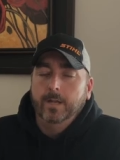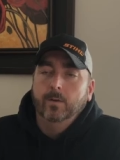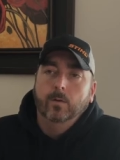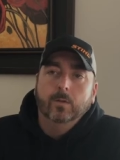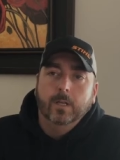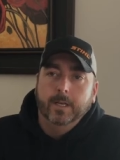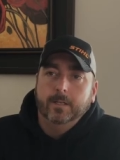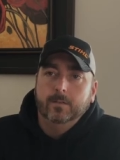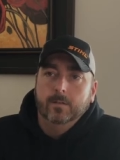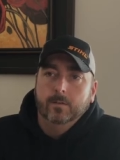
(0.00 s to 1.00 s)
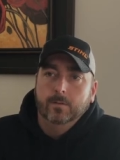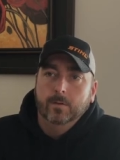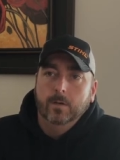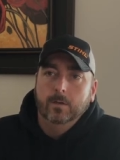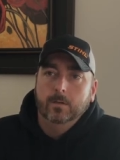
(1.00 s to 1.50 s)
don't like
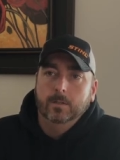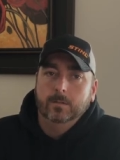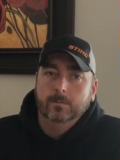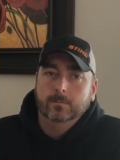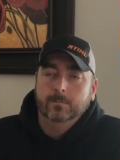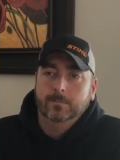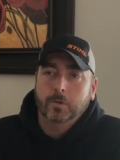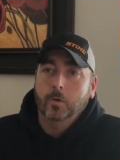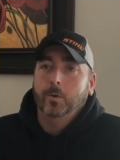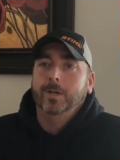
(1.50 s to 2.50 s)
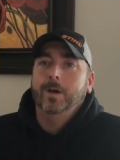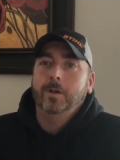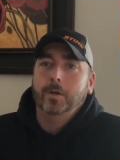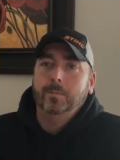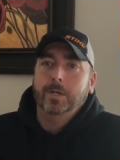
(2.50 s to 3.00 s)
to go in on
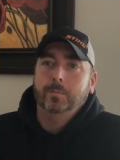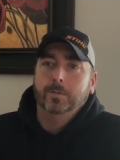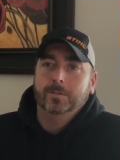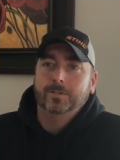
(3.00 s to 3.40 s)
other people's